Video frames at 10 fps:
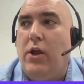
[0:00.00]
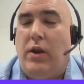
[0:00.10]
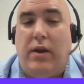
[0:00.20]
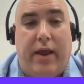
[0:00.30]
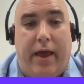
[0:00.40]
You
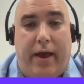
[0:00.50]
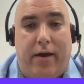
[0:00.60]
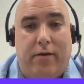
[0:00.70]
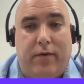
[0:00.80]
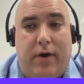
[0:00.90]
needed to
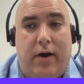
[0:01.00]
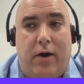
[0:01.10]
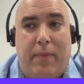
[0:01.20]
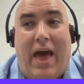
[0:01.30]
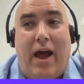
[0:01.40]
have
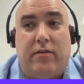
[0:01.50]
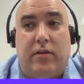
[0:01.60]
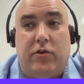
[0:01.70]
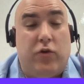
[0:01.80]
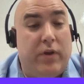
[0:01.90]

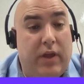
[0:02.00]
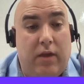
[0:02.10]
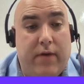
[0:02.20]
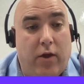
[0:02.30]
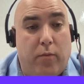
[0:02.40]
access to certain
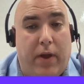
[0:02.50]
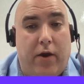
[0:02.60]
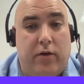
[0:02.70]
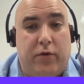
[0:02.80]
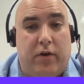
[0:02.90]
key value
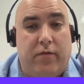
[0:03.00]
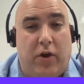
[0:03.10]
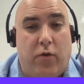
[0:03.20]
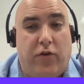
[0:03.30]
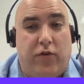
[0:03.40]
pairs for
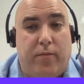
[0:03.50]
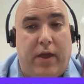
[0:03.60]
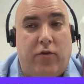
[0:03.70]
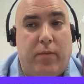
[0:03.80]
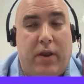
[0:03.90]
configuration
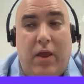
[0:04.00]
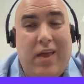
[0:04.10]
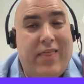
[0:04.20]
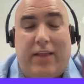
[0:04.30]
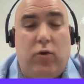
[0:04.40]
management.
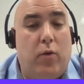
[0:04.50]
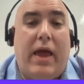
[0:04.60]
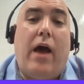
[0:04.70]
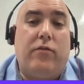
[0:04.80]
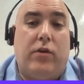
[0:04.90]
That's all we
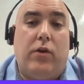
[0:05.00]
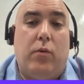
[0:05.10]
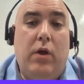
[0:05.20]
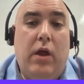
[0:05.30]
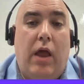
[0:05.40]
ask you.
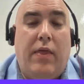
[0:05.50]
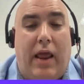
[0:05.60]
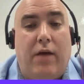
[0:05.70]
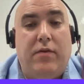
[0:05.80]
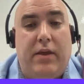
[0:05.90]
And then
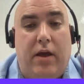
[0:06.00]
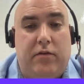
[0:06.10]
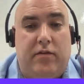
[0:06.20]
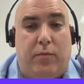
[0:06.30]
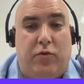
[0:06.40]
everything
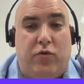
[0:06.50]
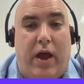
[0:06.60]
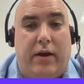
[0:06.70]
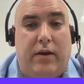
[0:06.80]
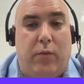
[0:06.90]
else is
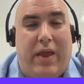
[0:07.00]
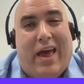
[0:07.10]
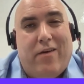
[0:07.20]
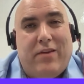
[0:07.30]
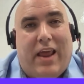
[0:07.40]
abstracted. We
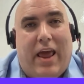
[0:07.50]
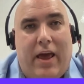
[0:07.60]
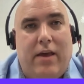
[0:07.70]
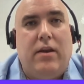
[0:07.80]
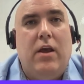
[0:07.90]
haven't
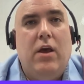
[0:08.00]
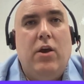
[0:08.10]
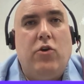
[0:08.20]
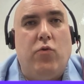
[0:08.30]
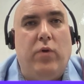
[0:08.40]
had
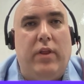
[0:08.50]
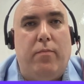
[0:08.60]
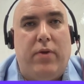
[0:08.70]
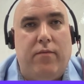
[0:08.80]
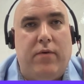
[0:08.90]
to really
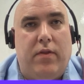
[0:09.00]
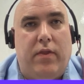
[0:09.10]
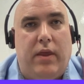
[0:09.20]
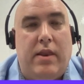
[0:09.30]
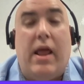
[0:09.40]
pivot
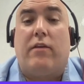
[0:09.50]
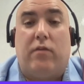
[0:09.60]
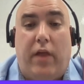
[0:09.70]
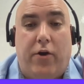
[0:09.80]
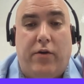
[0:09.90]
the next
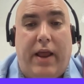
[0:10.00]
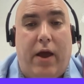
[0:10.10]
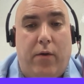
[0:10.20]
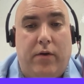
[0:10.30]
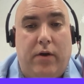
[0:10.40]
layer
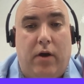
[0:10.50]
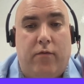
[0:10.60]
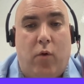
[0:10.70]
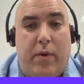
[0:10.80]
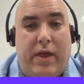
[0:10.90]
down of
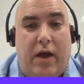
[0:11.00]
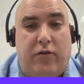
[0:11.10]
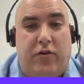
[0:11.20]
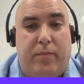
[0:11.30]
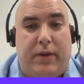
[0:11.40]
what we
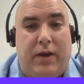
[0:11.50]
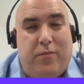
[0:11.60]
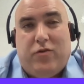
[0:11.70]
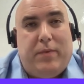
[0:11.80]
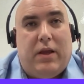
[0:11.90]
actually spin up,
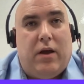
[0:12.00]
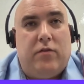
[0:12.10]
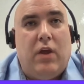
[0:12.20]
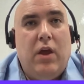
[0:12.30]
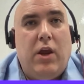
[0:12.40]
just because,